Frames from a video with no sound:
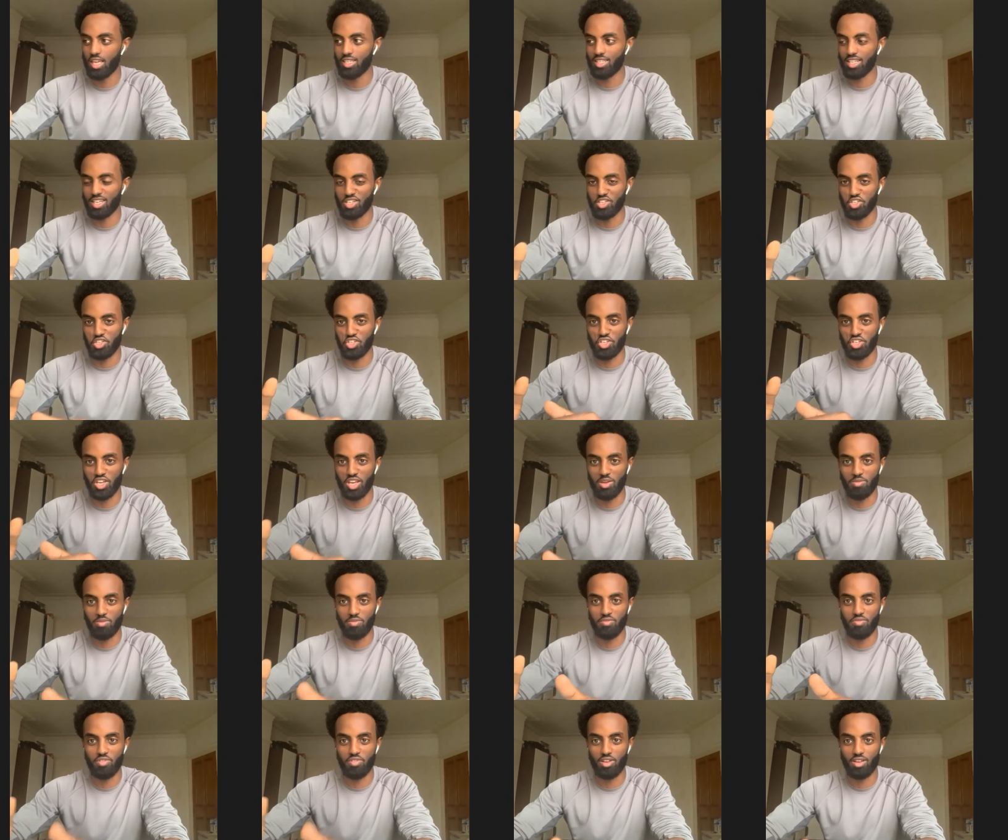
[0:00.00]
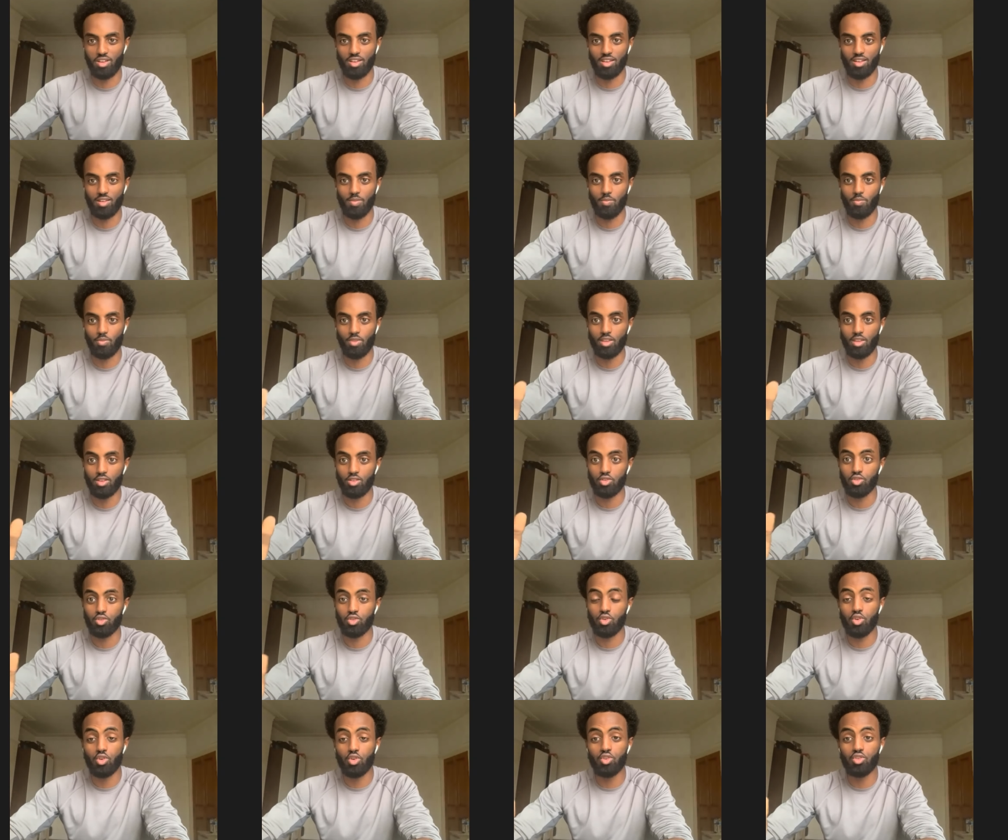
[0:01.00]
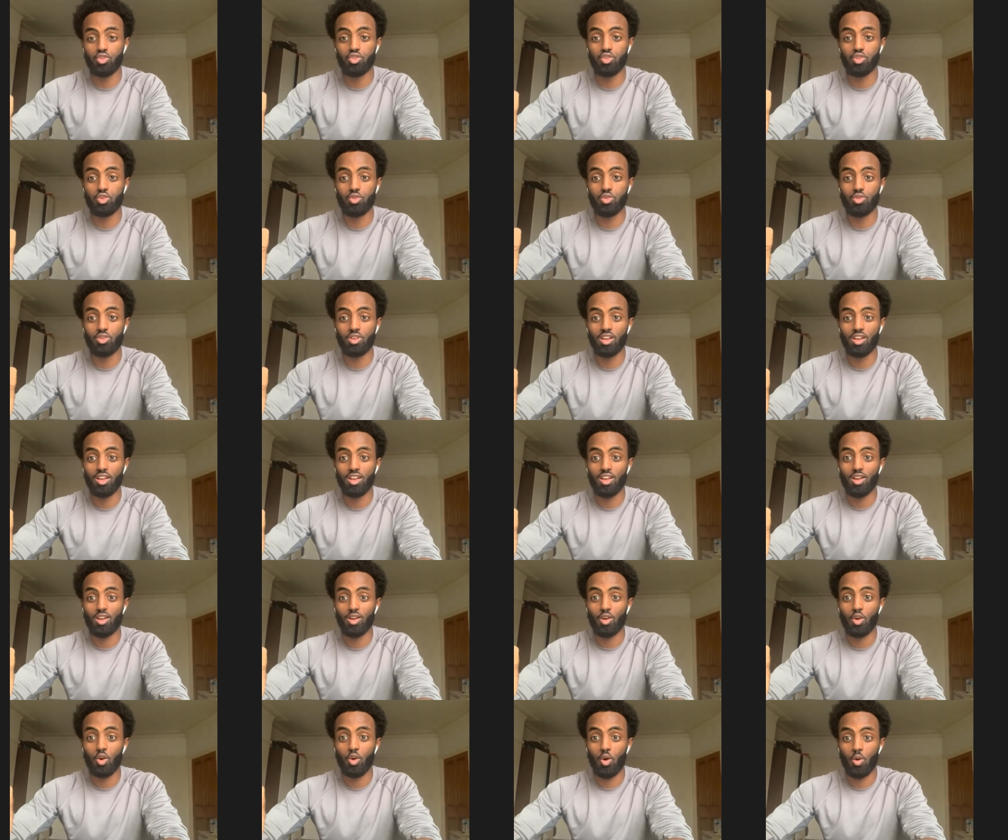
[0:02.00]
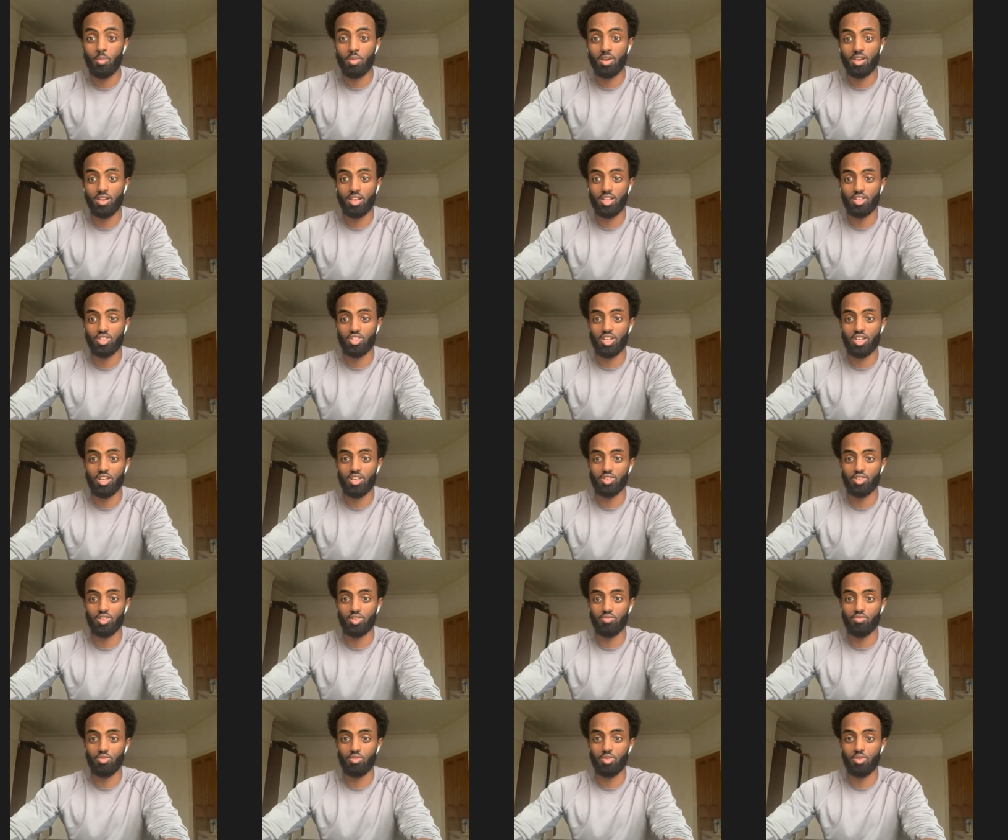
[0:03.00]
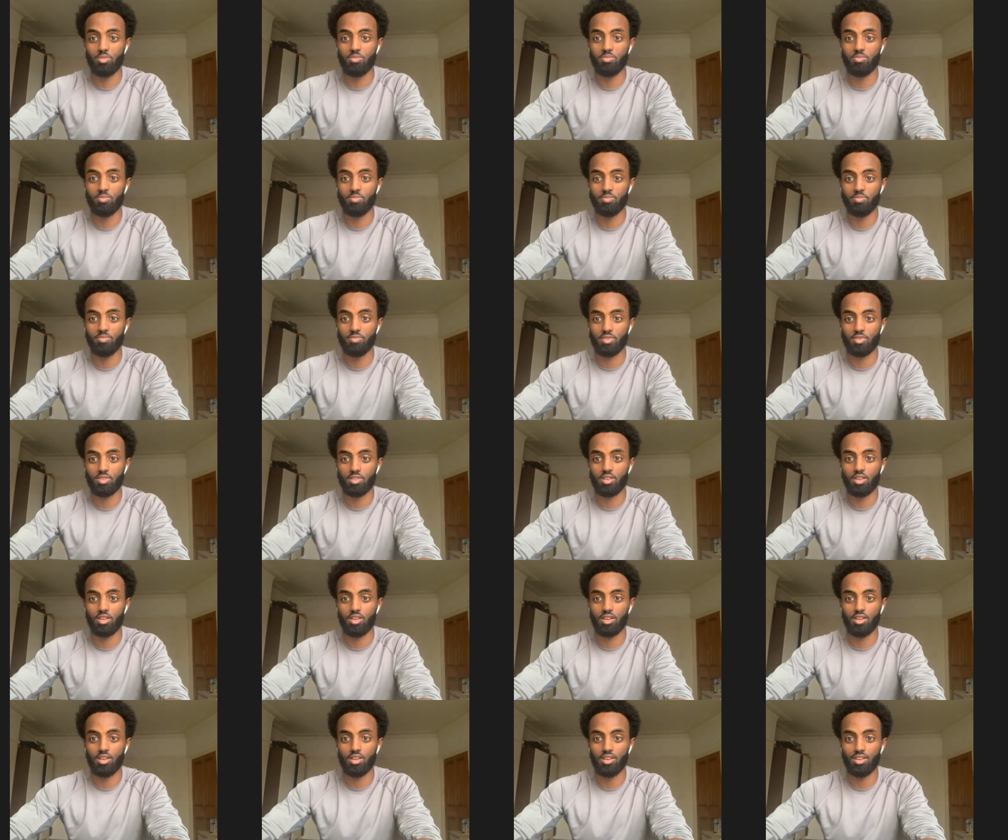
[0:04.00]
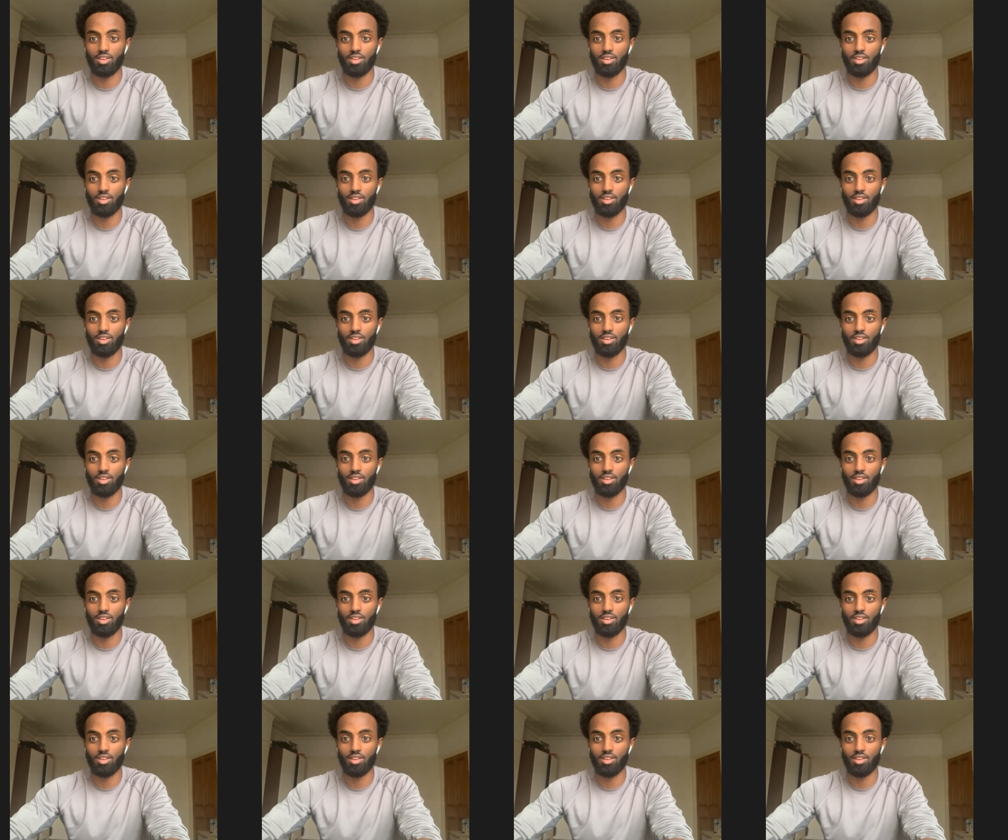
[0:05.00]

Just same thing. As soon as you come in the changing room, yeah,